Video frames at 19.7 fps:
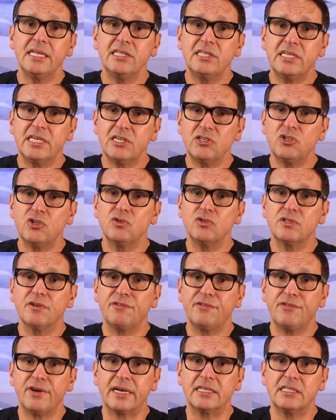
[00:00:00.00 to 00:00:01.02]
in tissues
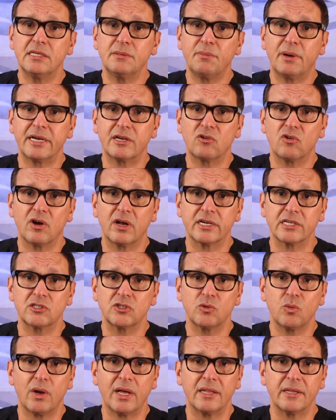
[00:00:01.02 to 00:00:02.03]
affected by chronic
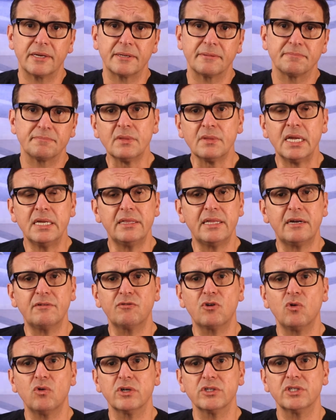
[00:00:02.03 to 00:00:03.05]
swelling. And then,
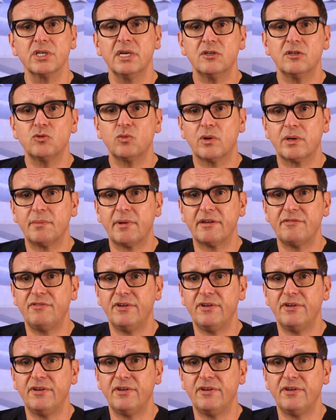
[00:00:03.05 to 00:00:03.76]
of course, there's one of my